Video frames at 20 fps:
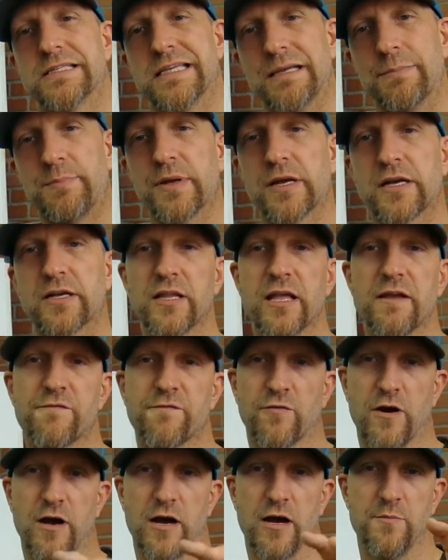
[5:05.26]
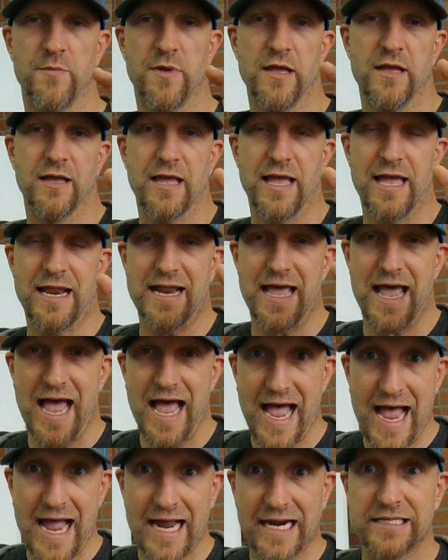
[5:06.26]
typically from an
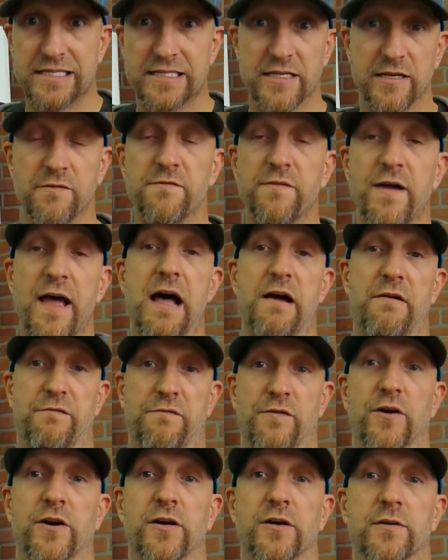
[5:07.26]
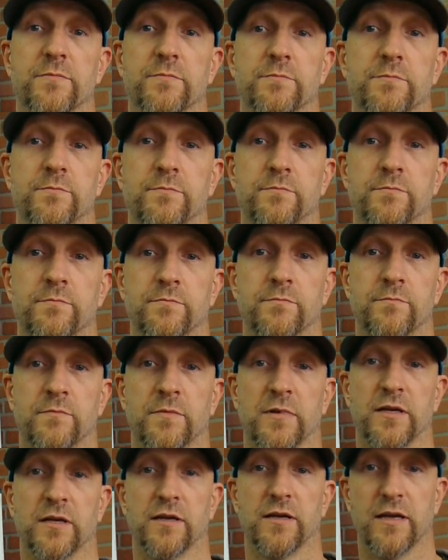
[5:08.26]
active effort,
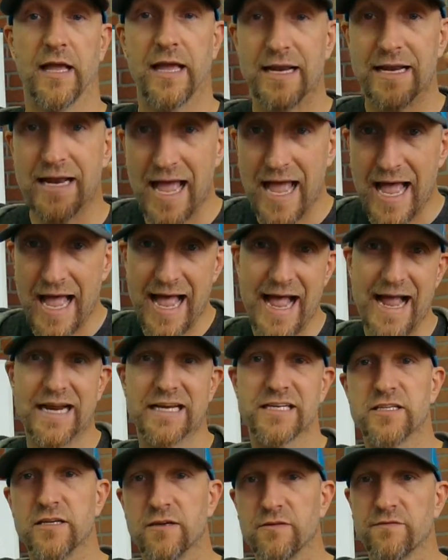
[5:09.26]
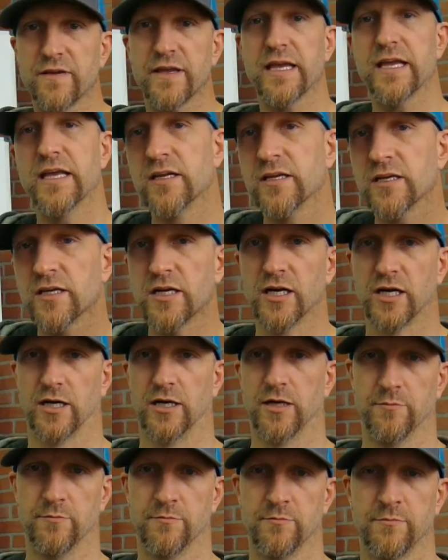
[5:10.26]
an active
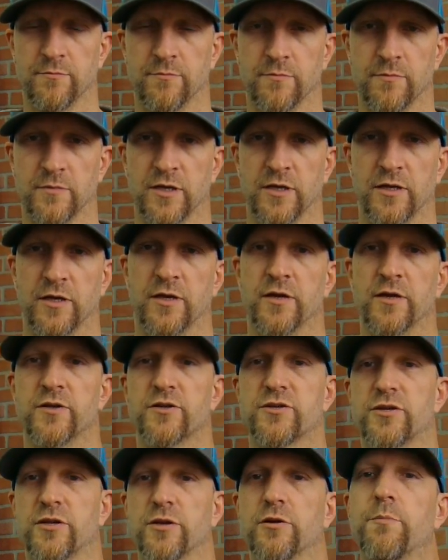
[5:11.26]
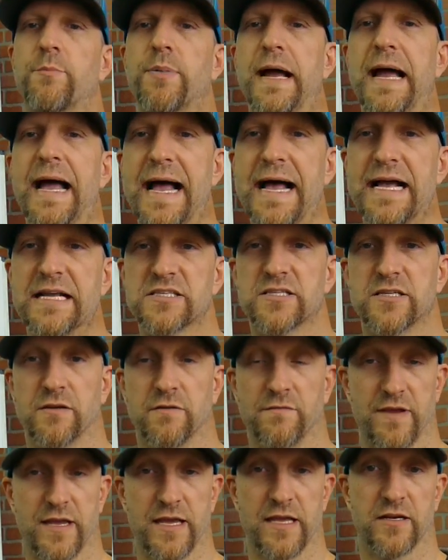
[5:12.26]
income, to
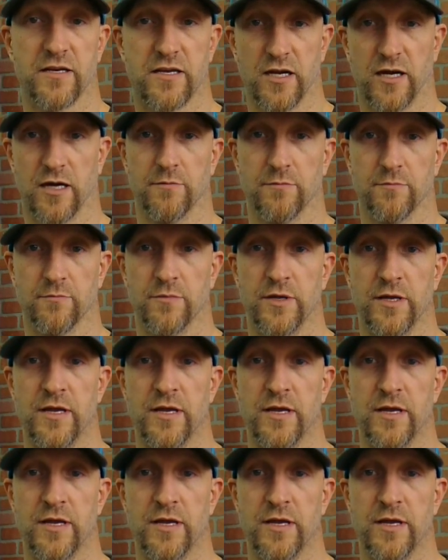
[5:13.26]
passive income.